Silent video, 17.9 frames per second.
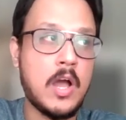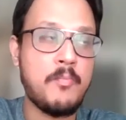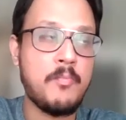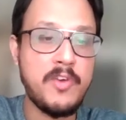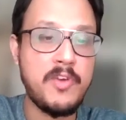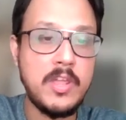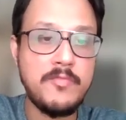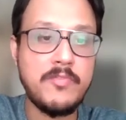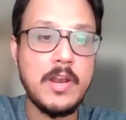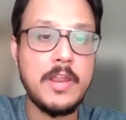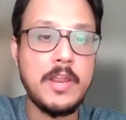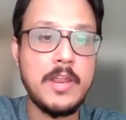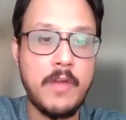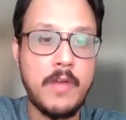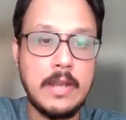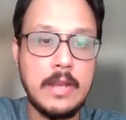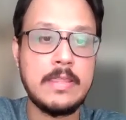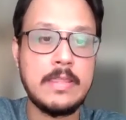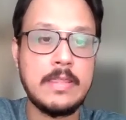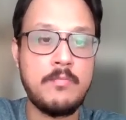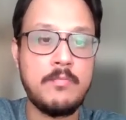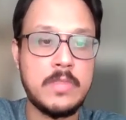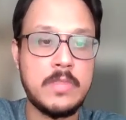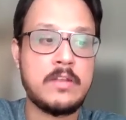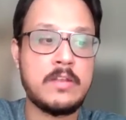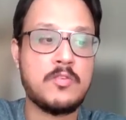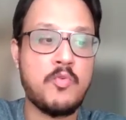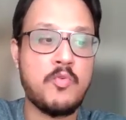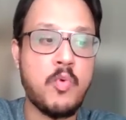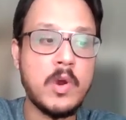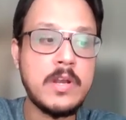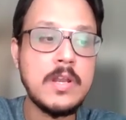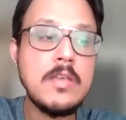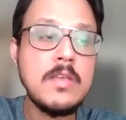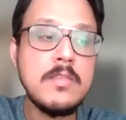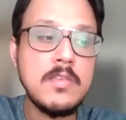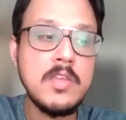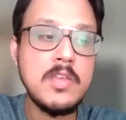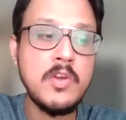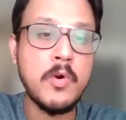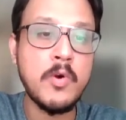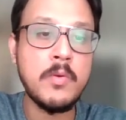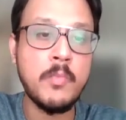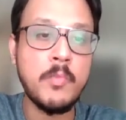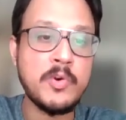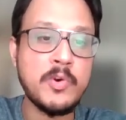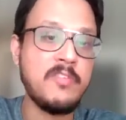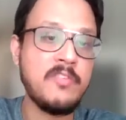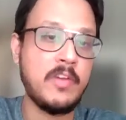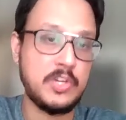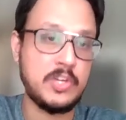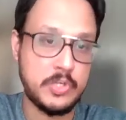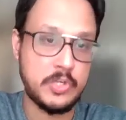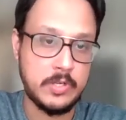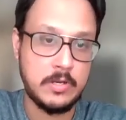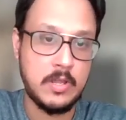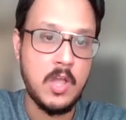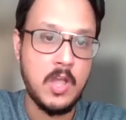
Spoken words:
briefly write them that what is your motivation